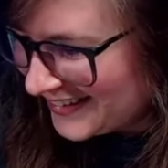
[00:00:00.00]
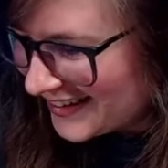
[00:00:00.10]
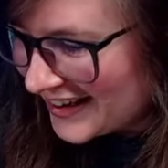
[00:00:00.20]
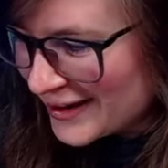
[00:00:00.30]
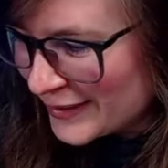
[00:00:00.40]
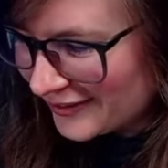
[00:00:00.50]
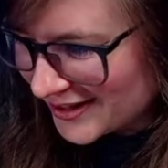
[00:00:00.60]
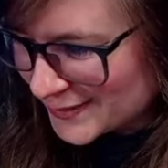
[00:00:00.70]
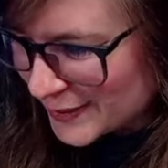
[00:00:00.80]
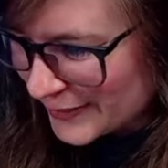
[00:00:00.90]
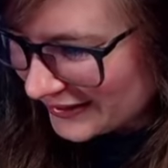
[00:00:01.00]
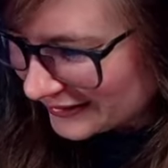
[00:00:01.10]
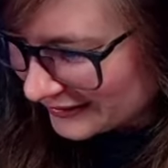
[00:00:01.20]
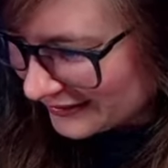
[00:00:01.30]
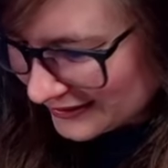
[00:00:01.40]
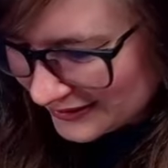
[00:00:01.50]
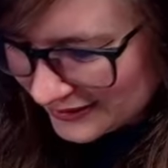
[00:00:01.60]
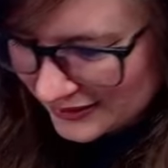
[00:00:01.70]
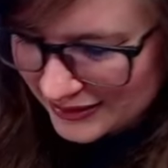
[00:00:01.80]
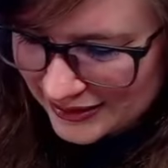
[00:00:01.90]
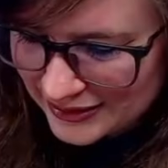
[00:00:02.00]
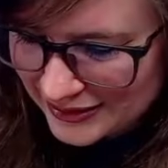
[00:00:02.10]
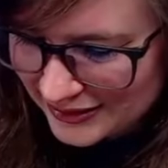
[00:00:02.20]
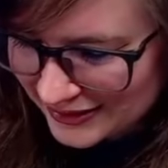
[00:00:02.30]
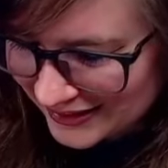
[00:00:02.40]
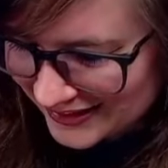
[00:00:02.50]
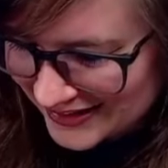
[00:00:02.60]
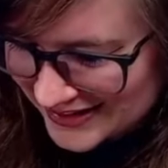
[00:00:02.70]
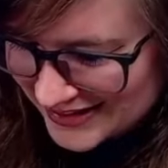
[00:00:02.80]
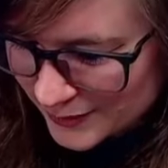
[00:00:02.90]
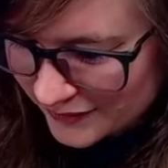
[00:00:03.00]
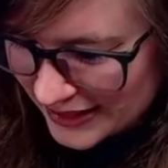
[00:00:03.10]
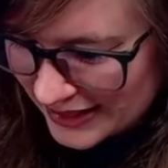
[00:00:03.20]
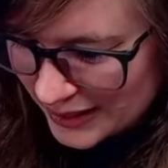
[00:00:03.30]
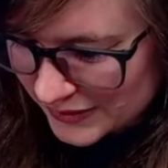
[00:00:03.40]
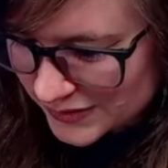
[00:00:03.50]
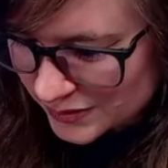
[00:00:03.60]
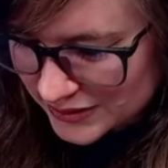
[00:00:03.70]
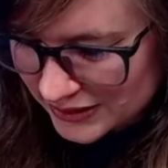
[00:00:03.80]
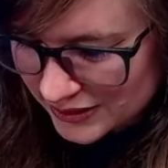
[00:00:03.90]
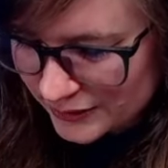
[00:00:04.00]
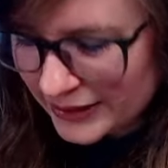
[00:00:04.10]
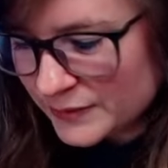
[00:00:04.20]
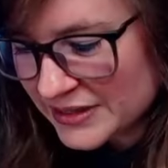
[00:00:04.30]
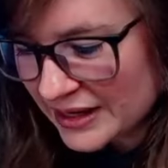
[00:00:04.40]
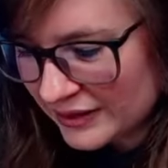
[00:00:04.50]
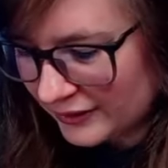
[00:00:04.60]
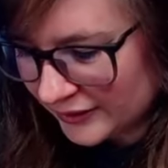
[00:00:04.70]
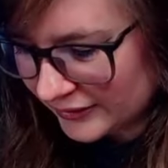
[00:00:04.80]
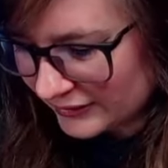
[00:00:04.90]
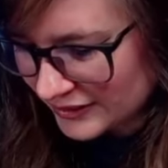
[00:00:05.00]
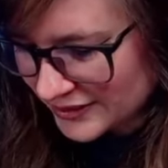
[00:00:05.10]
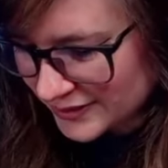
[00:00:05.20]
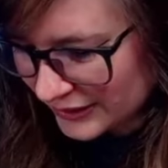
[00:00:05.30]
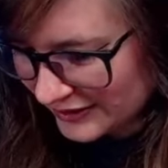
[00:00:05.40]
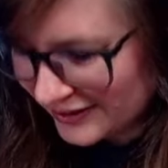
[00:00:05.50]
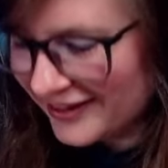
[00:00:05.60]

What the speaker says: I about lost my mind. And I think, like, some of that happens where it's like, you know what? I'm just not going to learn it. I just don't care.